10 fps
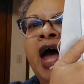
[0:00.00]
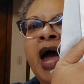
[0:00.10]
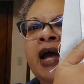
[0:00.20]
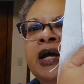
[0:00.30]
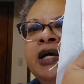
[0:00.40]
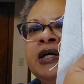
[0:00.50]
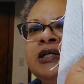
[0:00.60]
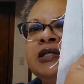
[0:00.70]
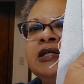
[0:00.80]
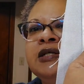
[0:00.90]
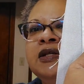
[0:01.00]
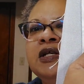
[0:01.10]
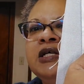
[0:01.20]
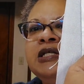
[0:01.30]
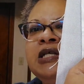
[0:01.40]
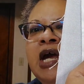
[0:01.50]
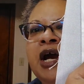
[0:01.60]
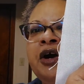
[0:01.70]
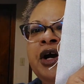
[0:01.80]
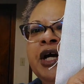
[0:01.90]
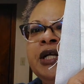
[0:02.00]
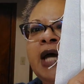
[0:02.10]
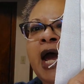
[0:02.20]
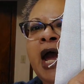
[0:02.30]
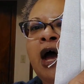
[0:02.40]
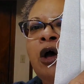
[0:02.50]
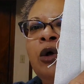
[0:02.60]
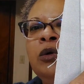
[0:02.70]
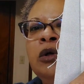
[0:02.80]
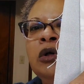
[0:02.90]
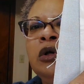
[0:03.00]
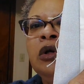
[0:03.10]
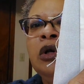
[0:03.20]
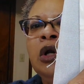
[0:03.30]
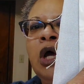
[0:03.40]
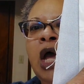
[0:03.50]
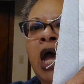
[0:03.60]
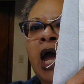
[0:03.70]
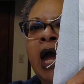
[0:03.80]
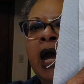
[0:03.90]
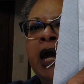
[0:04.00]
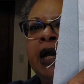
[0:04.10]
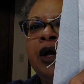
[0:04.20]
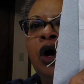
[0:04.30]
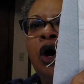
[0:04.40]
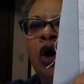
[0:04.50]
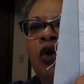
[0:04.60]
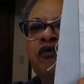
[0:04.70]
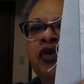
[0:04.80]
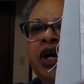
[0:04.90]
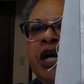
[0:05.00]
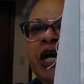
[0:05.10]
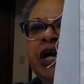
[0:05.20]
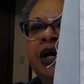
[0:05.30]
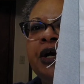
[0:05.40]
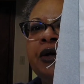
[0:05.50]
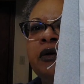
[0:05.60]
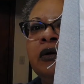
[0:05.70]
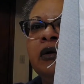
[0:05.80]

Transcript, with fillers: that is this area down and over here